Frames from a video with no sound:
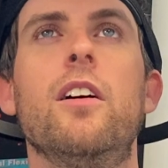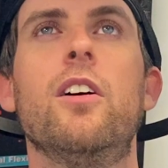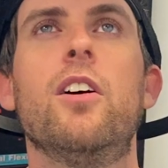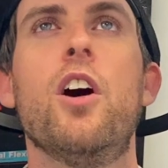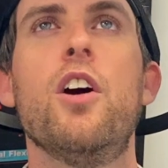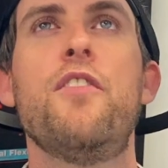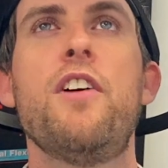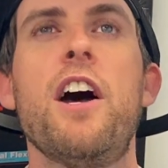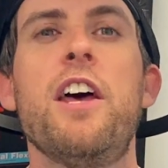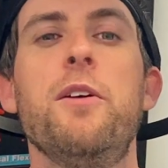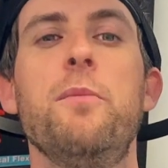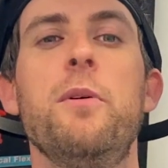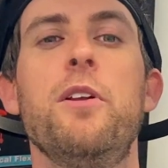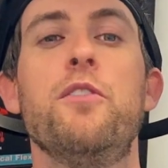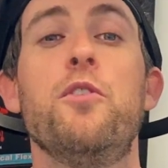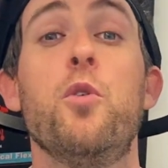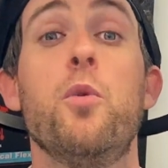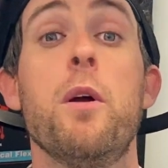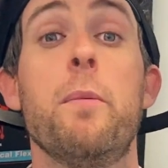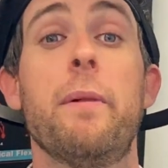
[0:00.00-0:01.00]
I've had a bit of
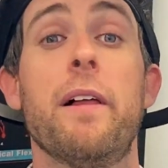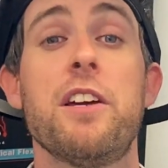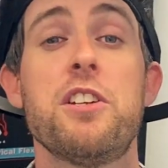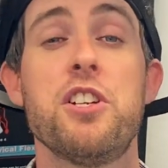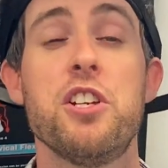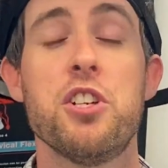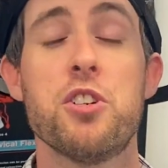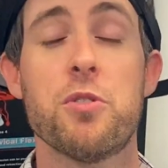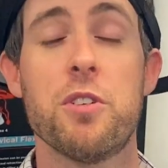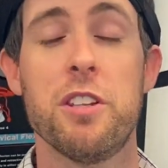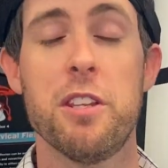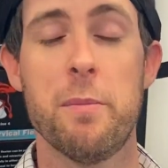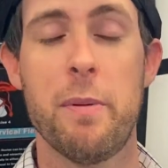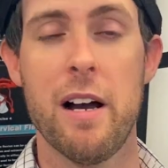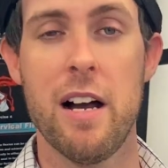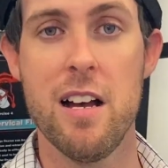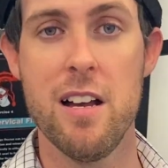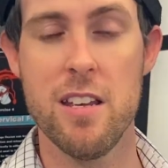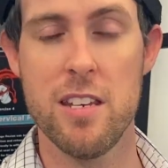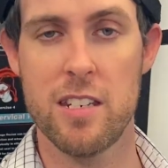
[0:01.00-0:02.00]
a whiplash injury in the
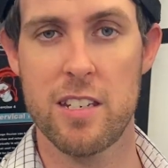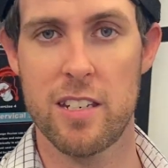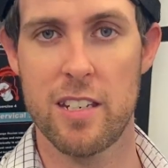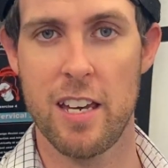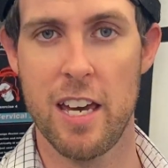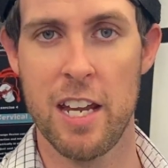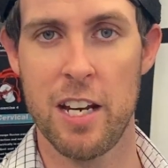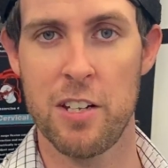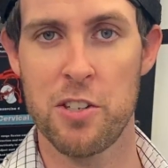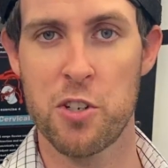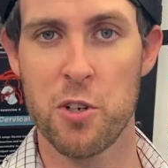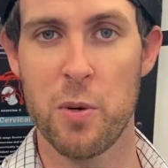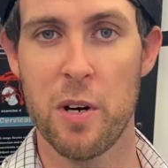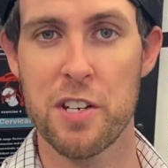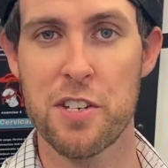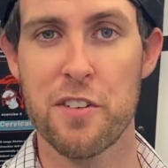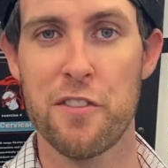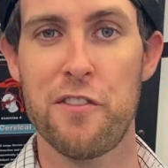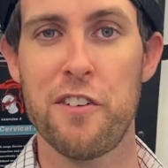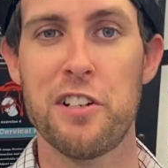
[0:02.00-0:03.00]
past, and it's always
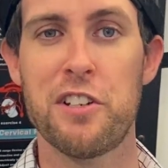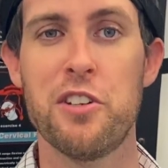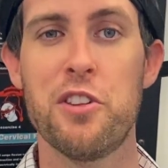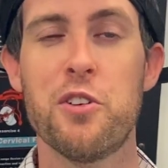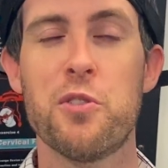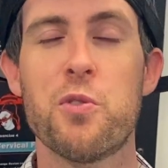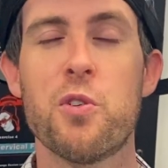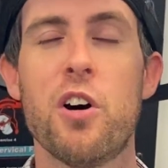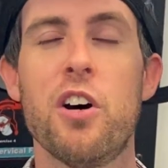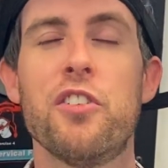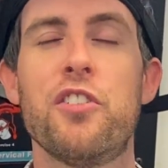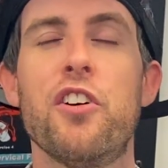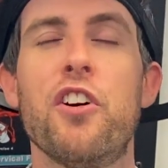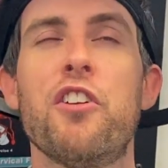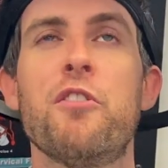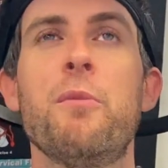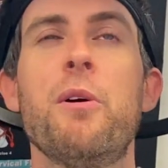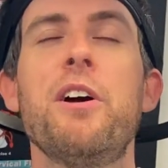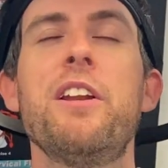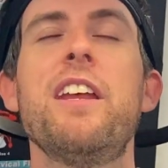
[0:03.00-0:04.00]
affected the right side
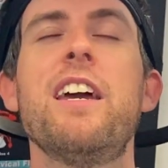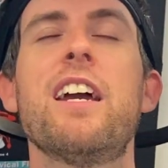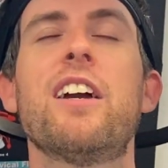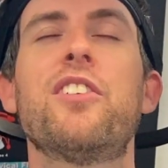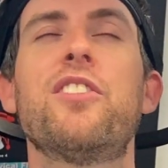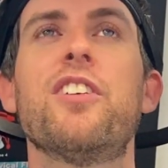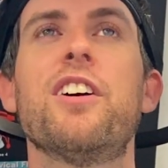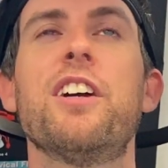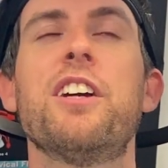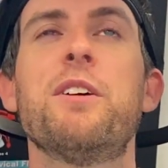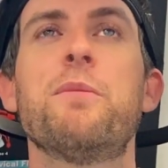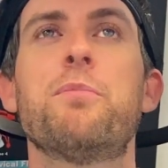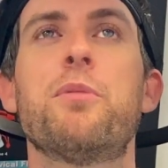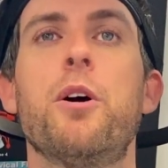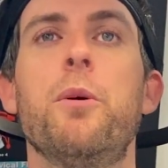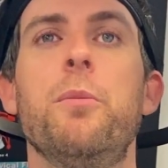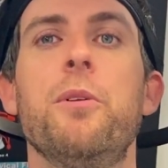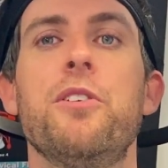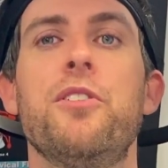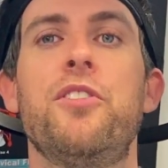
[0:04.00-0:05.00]
of my neck. So you can
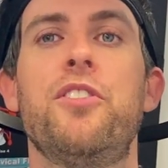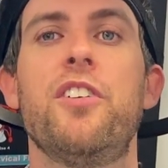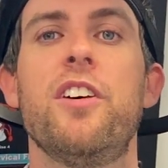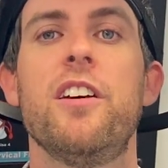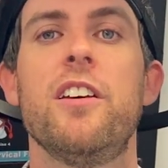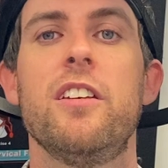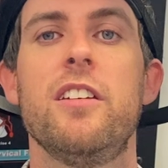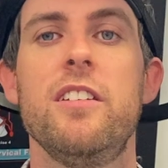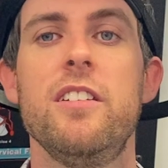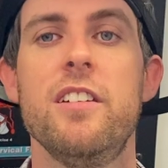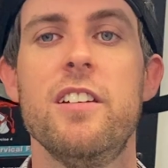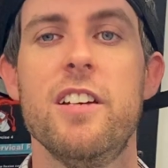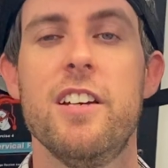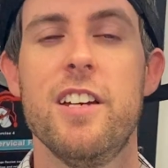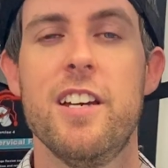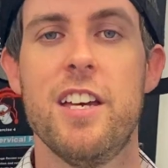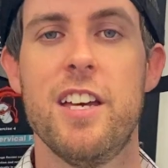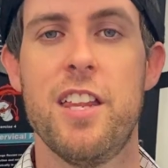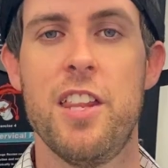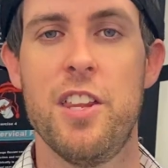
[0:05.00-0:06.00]
probably see
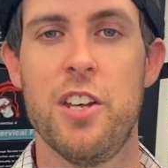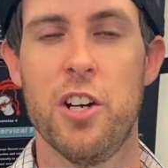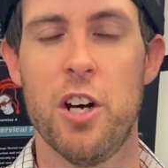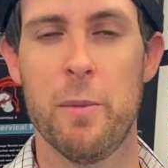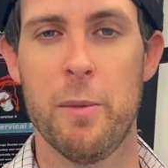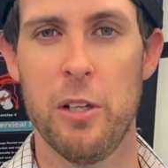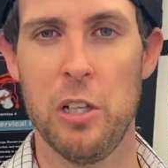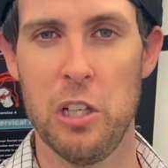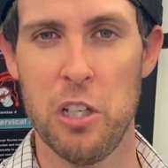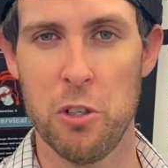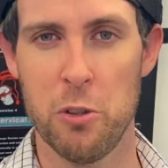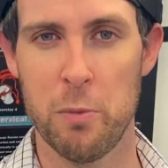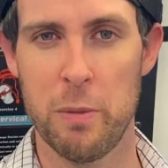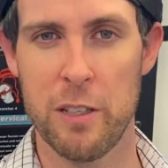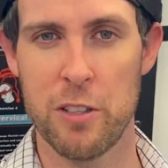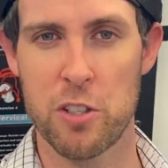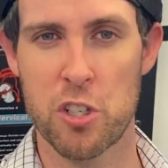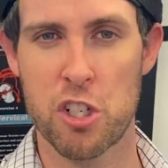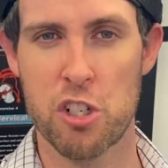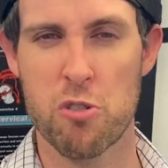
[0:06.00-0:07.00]
that I'm a little
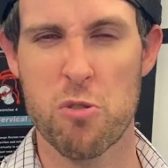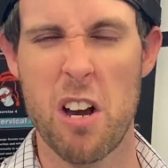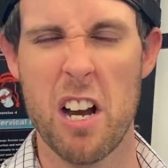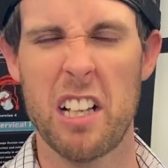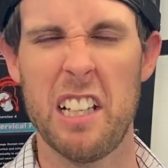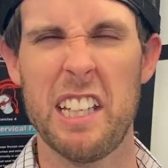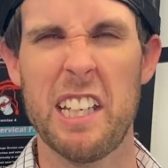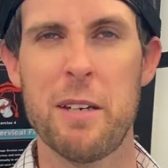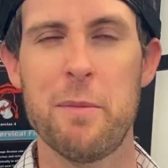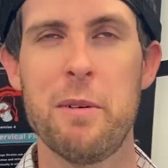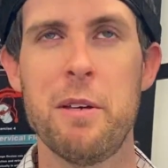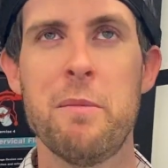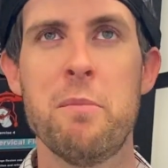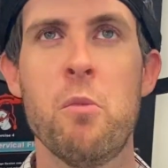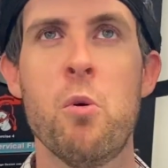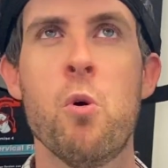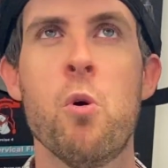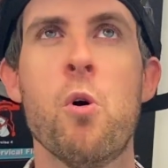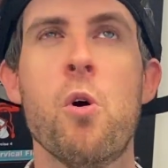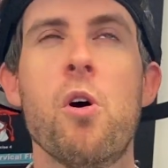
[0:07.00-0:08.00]
bit struggling a bit
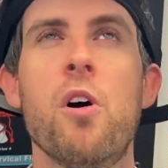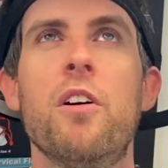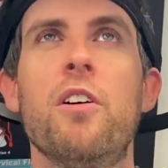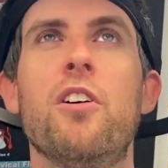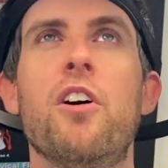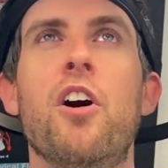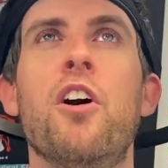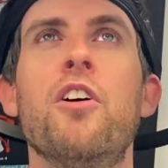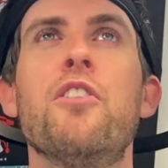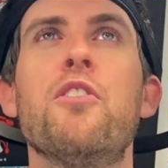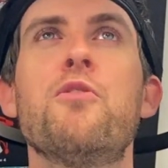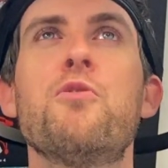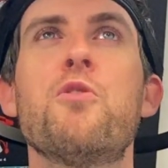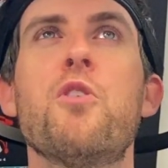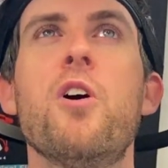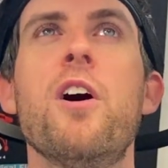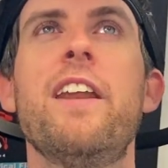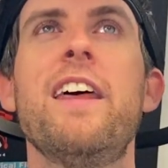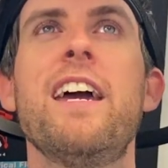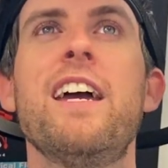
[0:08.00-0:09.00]
more on the
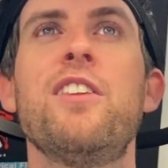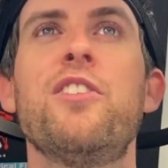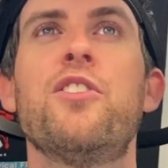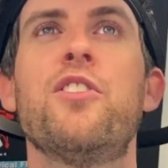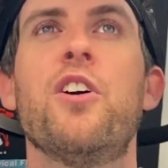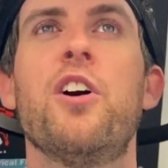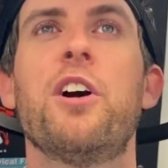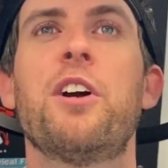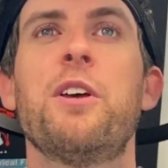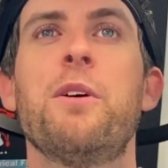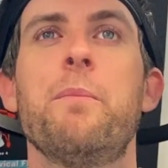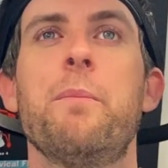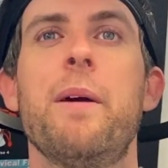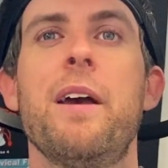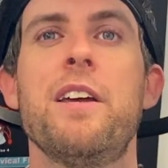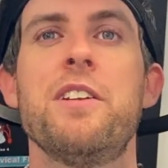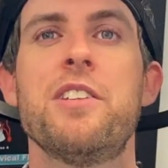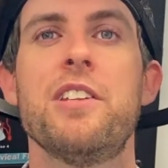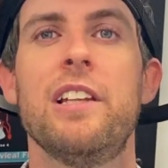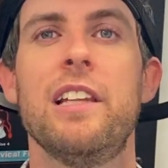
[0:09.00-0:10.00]
right-hand side
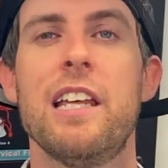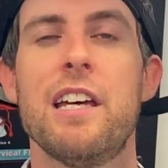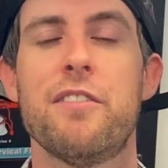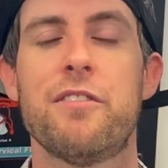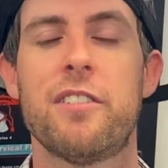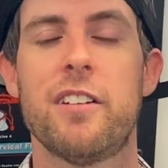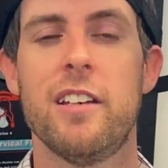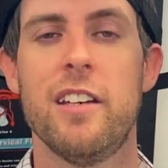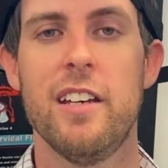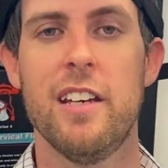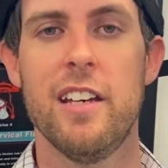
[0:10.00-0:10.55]
compared to the left.